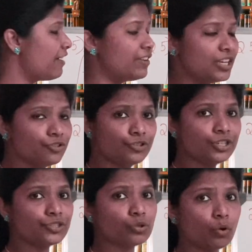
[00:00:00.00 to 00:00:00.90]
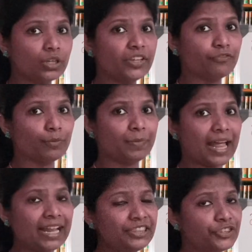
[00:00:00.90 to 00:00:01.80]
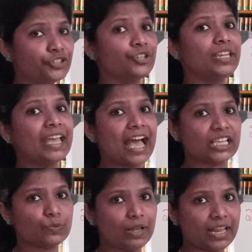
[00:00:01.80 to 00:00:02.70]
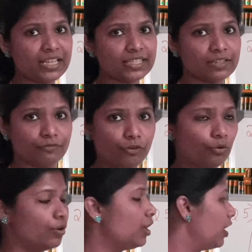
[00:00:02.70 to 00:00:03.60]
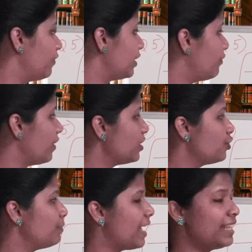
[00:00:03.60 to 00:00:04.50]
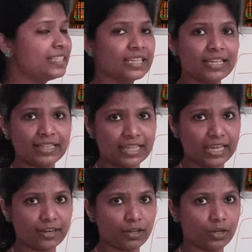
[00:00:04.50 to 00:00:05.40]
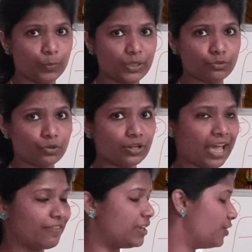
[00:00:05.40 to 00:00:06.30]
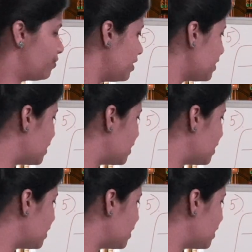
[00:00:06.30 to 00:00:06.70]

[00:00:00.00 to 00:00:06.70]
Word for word: interest only for plan 3 as well as 4. For the first two plans there uh, we do not have interest